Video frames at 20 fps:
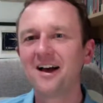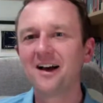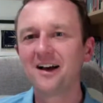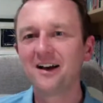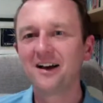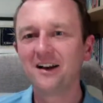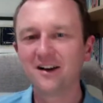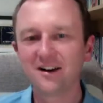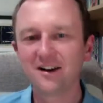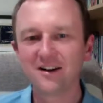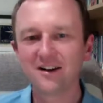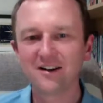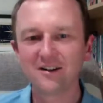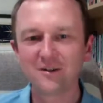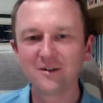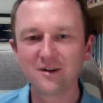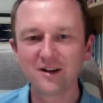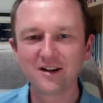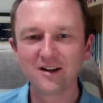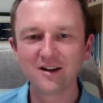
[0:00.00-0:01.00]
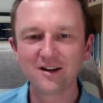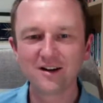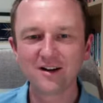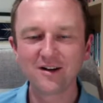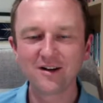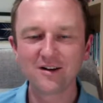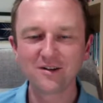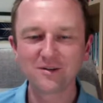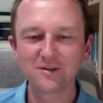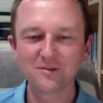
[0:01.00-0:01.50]

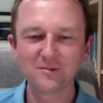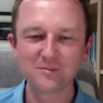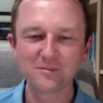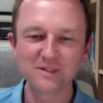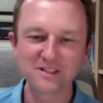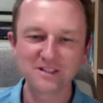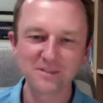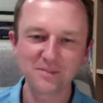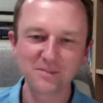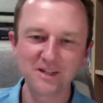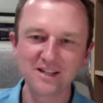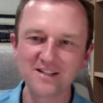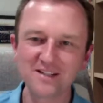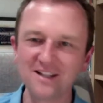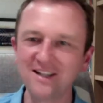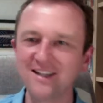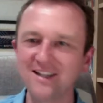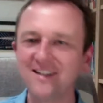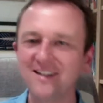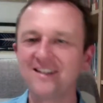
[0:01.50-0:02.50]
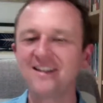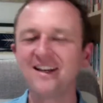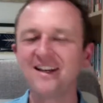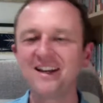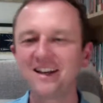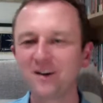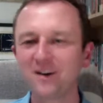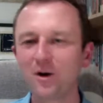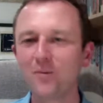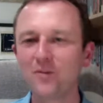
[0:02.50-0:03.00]
Mr. Beasley.
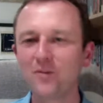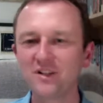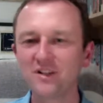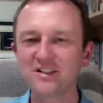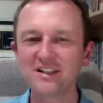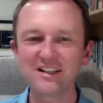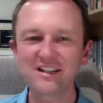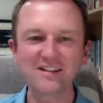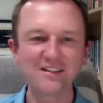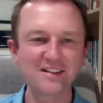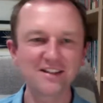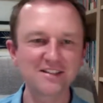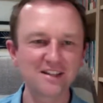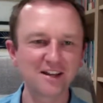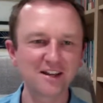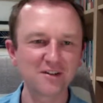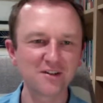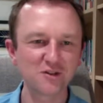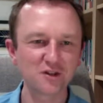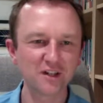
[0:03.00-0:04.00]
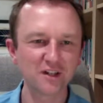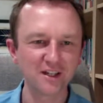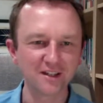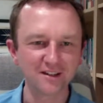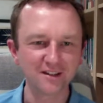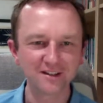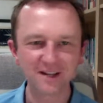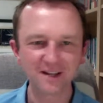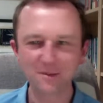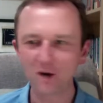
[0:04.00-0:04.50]
Yeah, obviously in this
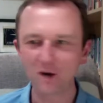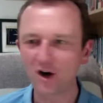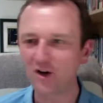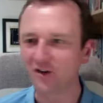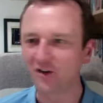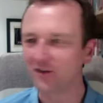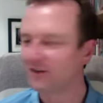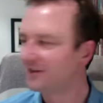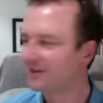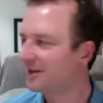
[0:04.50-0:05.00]
country. Come on.